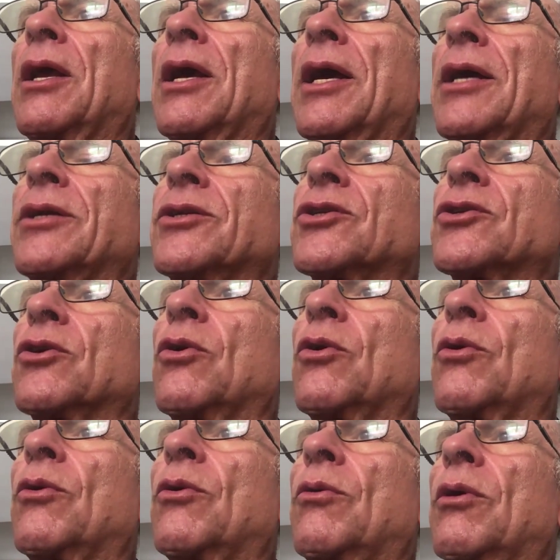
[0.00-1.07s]
And
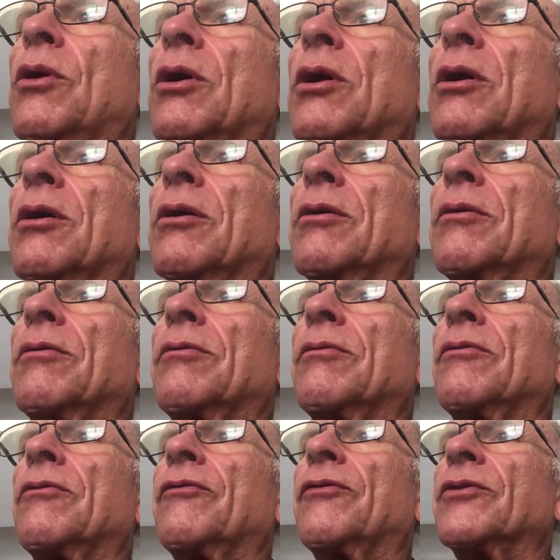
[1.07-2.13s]

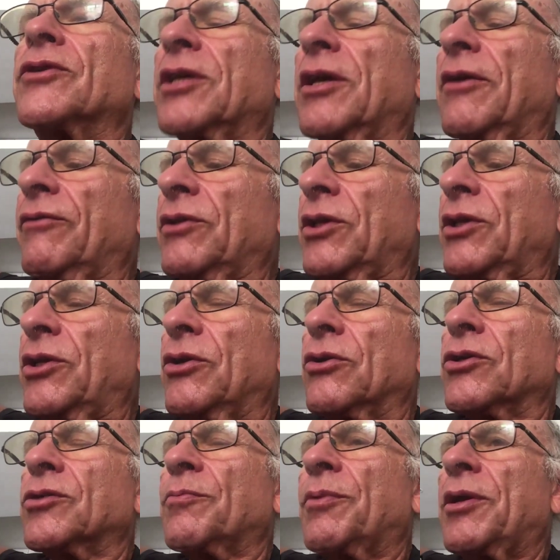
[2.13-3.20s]
so for 70
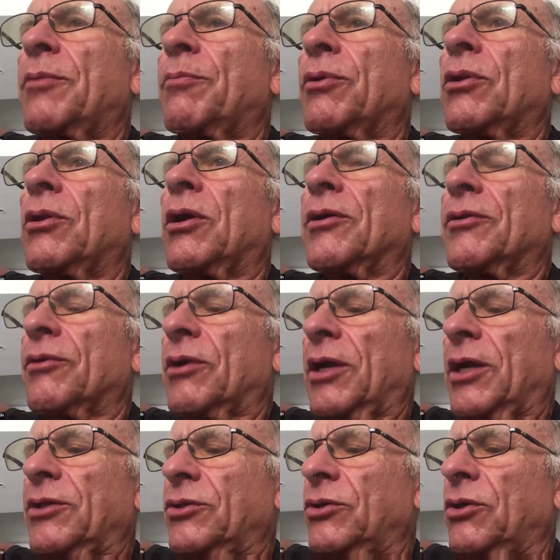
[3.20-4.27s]
years, people either
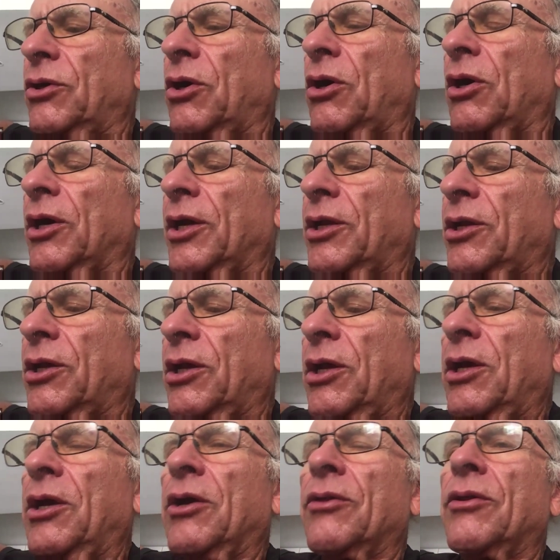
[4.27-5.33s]
had to hide
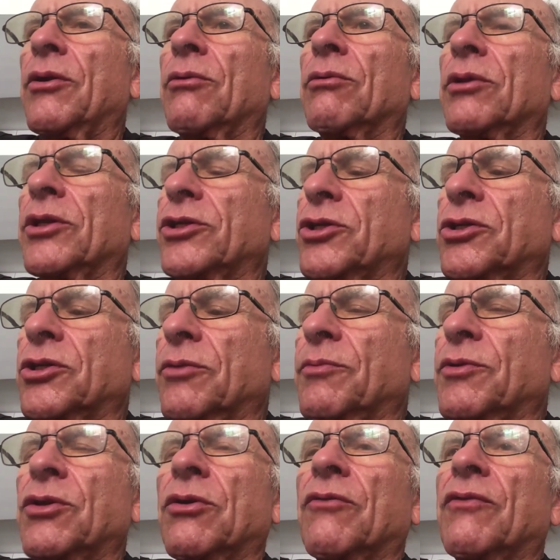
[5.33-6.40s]
their religious
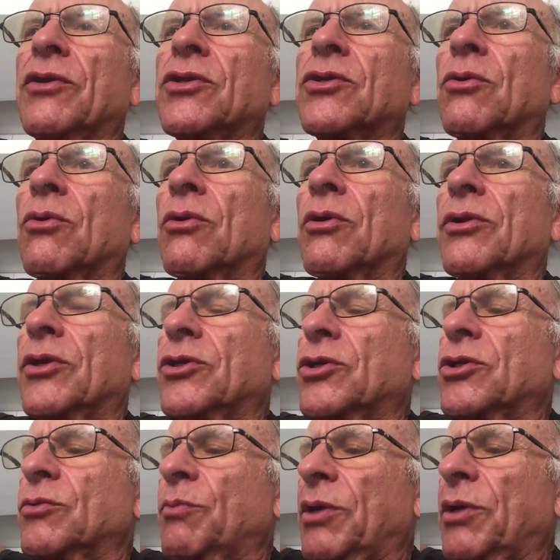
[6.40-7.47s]
observance or they
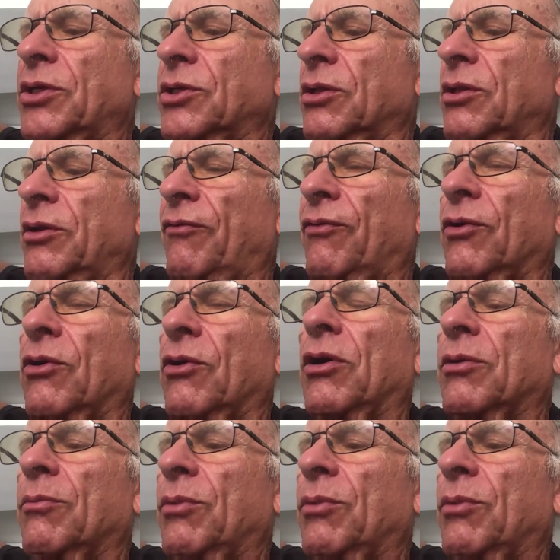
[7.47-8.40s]
just basically forgot